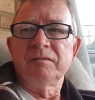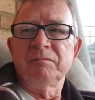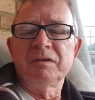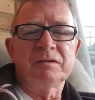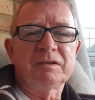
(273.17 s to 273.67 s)

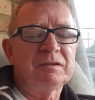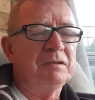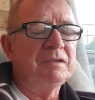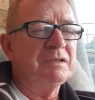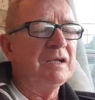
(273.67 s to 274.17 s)
Because
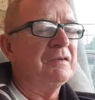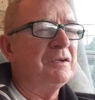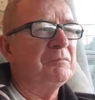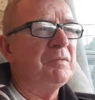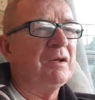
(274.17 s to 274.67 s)
there's
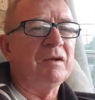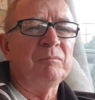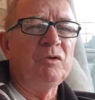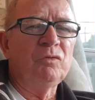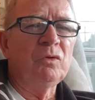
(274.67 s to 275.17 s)
nothing better.
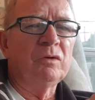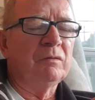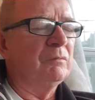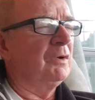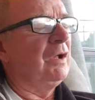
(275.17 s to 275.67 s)
Before,
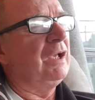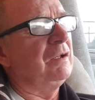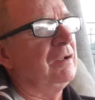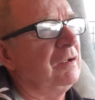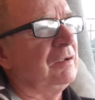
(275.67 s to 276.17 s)
when I had
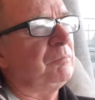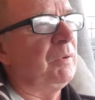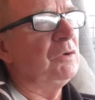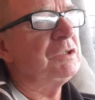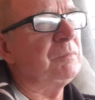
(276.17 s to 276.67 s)
a
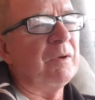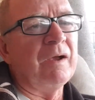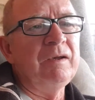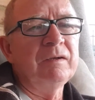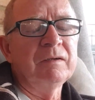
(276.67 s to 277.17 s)

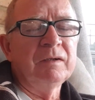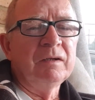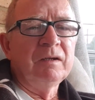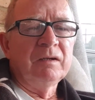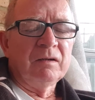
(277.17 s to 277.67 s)
postpaid,
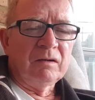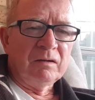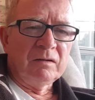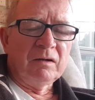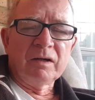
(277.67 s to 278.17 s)

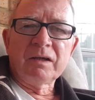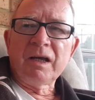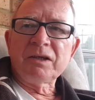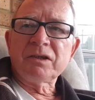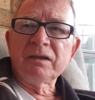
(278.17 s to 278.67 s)
I could
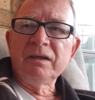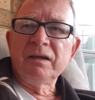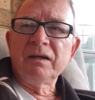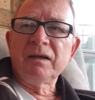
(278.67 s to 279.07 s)
actually